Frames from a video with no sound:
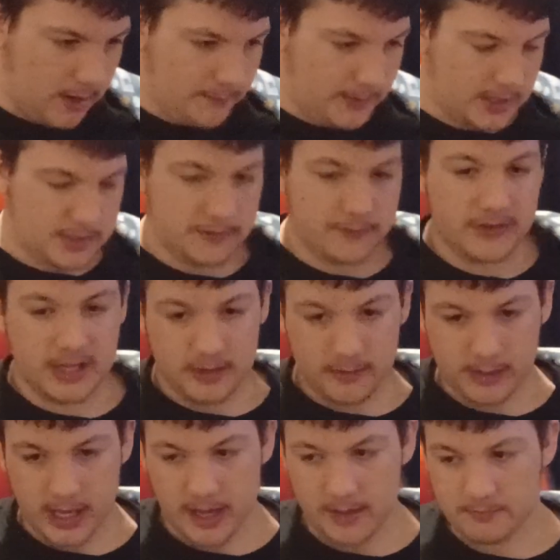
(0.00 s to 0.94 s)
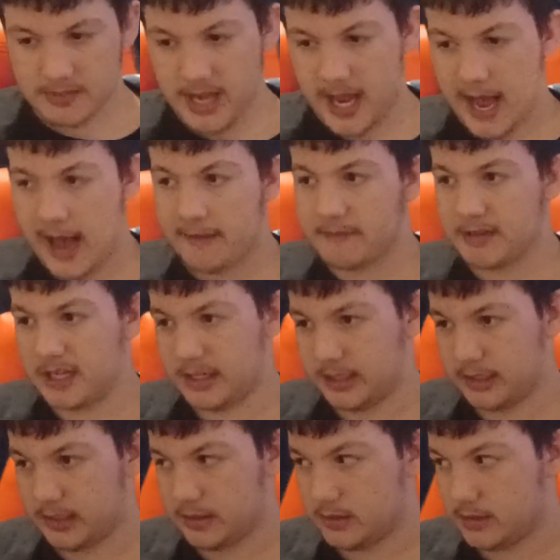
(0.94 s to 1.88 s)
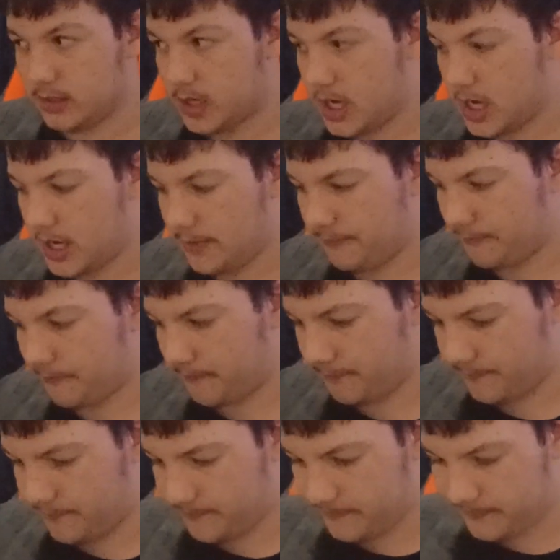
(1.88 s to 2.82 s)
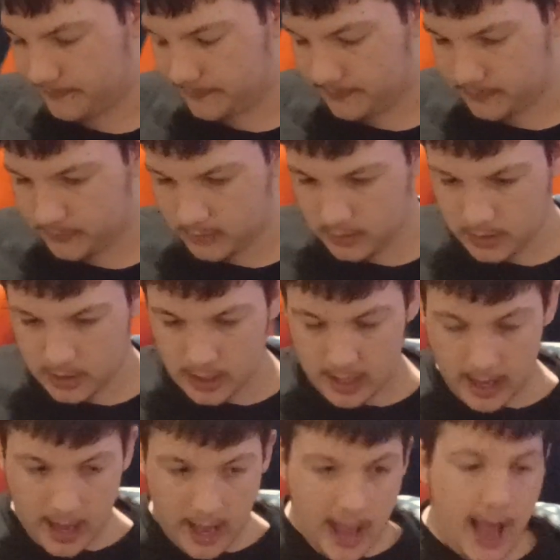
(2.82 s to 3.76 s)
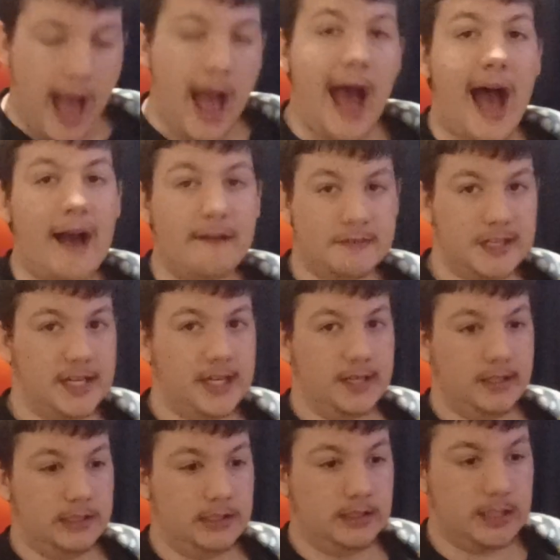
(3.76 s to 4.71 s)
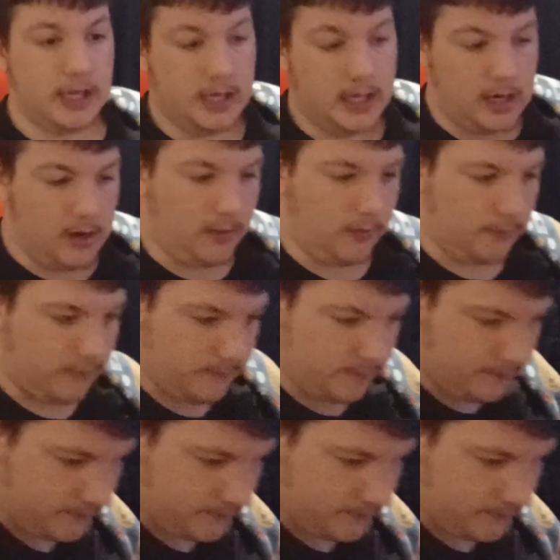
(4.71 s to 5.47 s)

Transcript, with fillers: a bunch of video games having um having you know